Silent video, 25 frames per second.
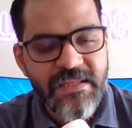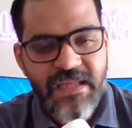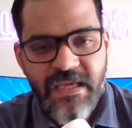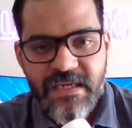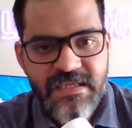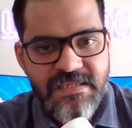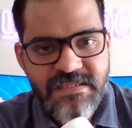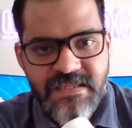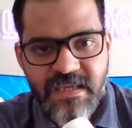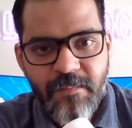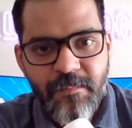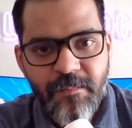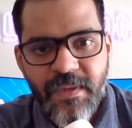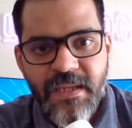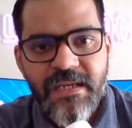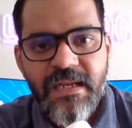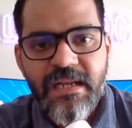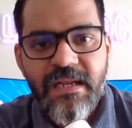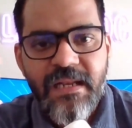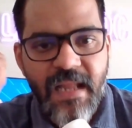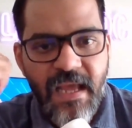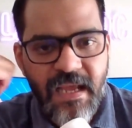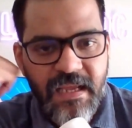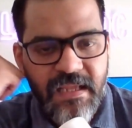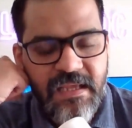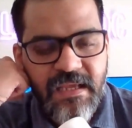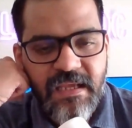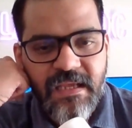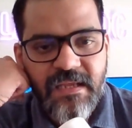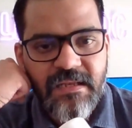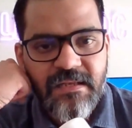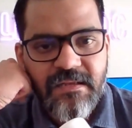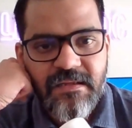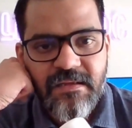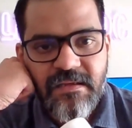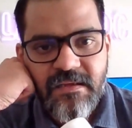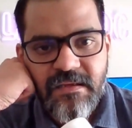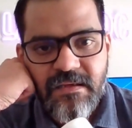that is completely
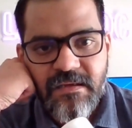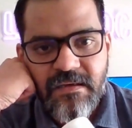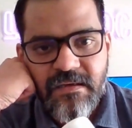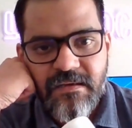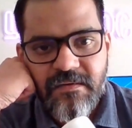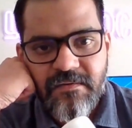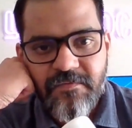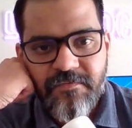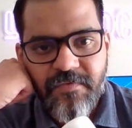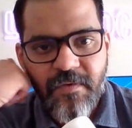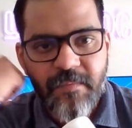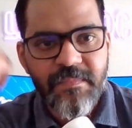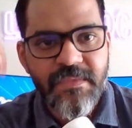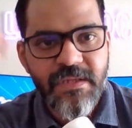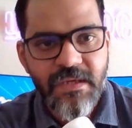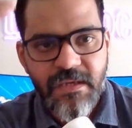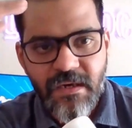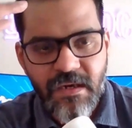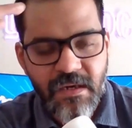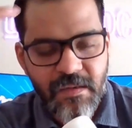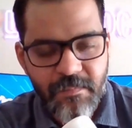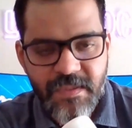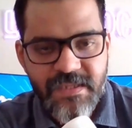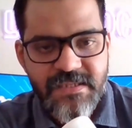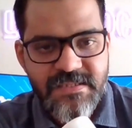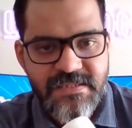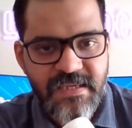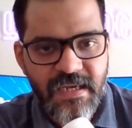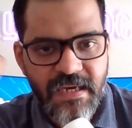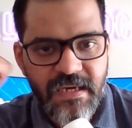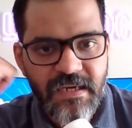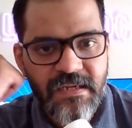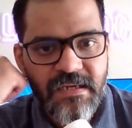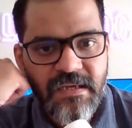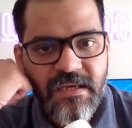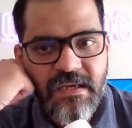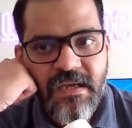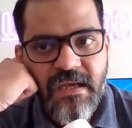lacking in uh, from the government
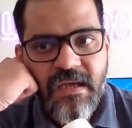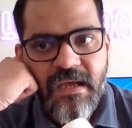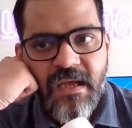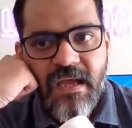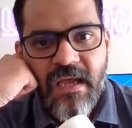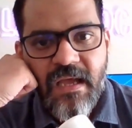side